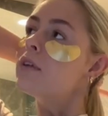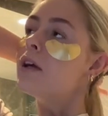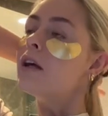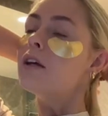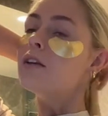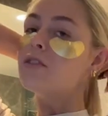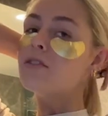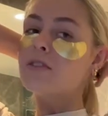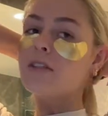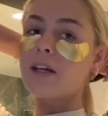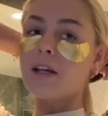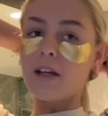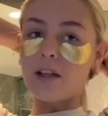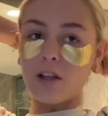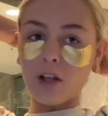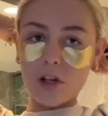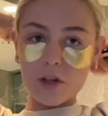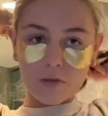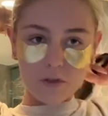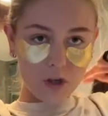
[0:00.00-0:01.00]
it's just like a
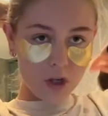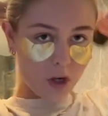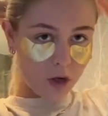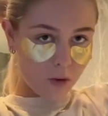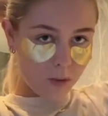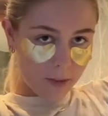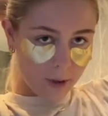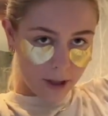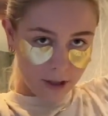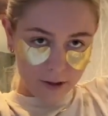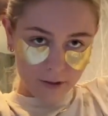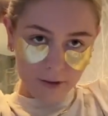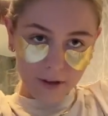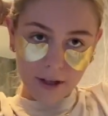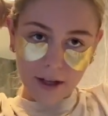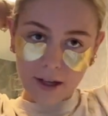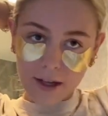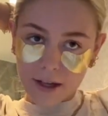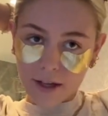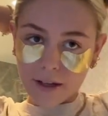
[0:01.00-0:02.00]
lot of combing,
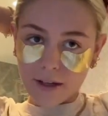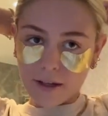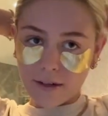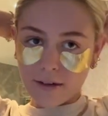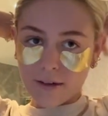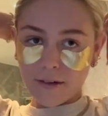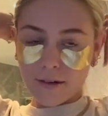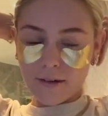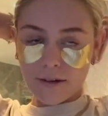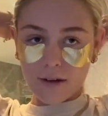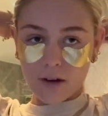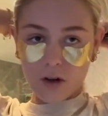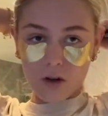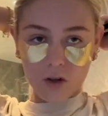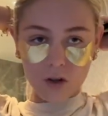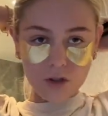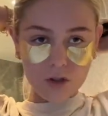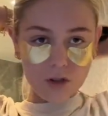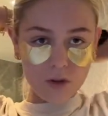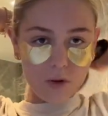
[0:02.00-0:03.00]
and
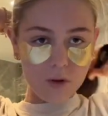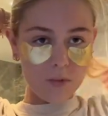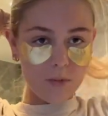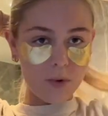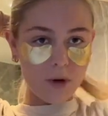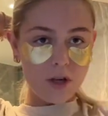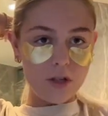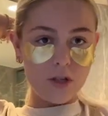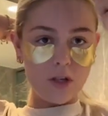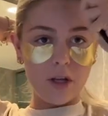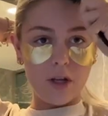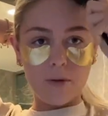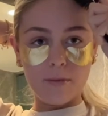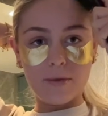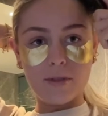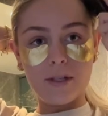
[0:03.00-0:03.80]
also the brush helps.